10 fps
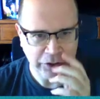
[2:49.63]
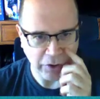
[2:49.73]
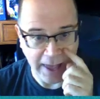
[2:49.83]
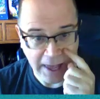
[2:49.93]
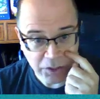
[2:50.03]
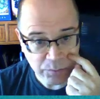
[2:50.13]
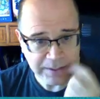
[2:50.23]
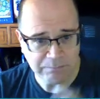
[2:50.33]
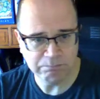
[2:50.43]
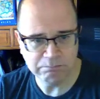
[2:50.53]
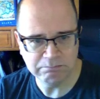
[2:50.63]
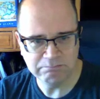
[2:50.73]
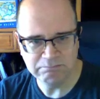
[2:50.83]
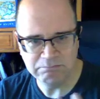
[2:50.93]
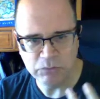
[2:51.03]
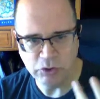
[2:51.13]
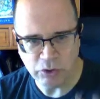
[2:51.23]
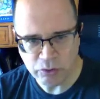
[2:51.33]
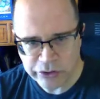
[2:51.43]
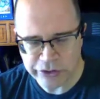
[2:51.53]
So how do we
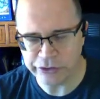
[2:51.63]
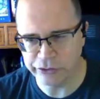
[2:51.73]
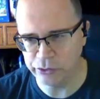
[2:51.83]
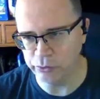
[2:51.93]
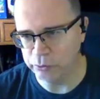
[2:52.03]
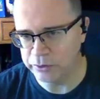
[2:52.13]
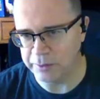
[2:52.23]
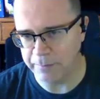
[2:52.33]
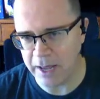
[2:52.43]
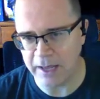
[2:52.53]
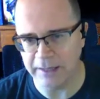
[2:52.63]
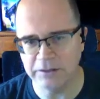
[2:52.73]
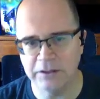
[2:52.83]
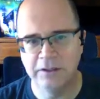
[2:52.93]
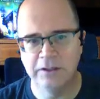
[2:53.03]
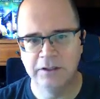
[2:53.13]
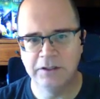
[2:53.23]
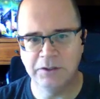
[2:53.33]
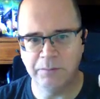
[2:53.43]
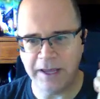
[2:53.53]
use this tool command
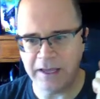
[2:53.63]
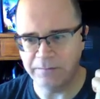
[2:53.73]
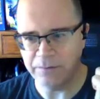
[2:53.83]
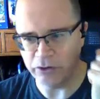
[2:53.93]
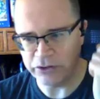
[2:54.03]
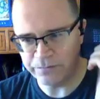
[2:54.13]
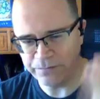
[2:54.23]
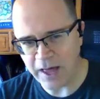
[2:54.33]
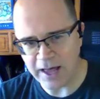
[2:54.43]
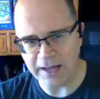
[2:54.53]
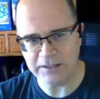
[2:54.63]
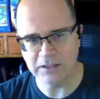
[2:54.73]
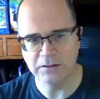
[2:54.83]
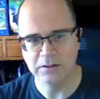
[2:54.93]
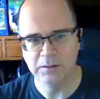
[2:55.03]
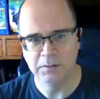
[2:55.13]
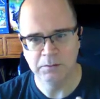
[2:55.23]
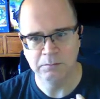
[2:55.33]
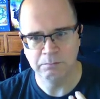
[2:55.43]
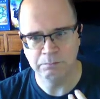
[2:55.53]
to make our forests fast
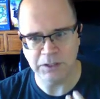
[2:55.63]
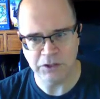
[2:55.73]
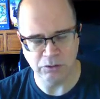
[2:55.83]
but